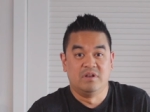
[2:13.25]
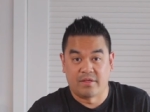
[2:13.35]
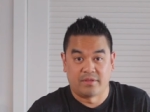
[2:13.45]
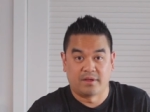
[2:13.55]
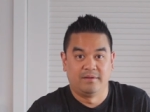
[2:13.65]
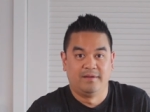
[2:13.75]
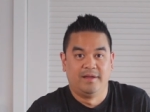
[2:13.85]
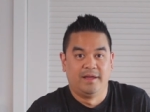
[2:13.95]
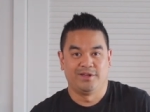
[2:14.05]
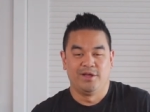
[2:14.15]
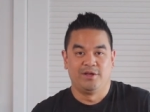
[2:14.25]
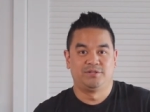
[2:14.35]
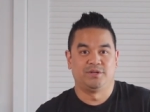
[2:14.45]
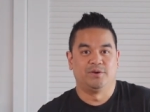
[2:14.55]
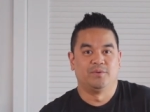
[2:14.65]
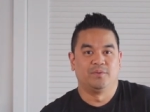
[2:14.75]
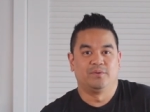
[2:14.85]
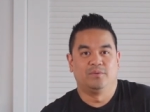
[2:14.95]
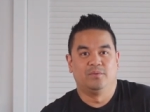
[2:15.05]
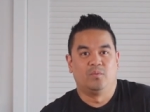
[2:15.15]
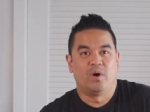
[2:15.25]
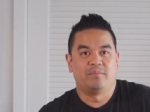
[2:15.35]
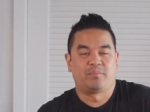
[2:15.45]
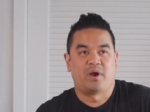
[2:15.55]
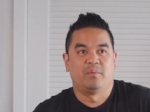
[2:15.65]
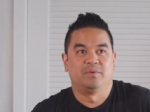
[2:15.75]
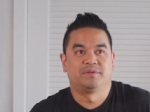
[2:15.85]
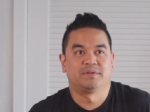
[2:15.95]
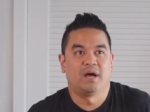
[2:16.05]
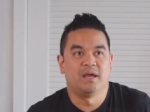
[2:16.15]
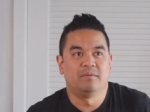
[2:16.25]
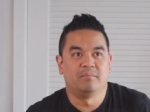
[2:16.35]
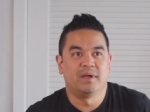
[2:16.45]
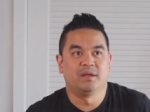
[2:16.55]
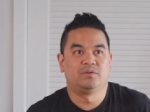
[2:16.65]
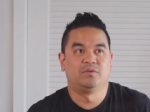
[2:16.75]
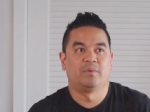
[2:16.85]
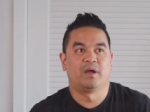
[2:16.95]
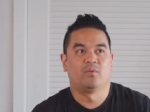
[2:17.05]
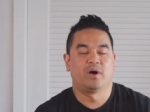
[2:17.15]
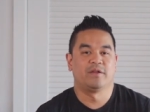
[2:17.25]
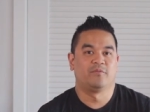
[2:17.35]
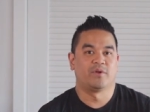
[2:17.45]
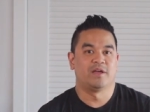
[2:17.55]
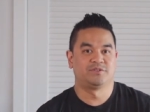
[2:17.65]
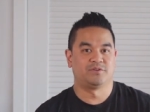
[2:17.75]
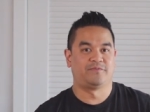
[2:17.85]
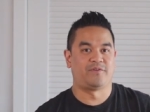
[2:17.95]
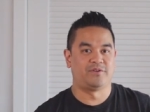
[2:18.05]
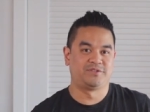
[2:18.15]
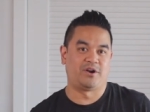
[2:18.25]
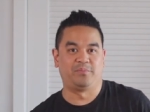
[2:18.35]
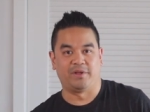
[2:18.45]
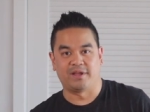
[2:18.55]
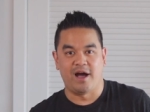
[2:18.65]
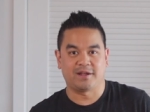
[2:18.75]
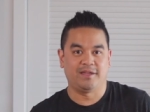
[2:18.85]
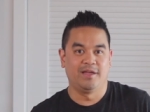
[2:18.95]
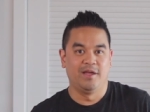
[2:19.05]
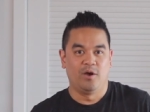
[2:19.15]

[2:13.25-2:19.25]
Nothing. So one promise I made to my wife when I first started playing hockey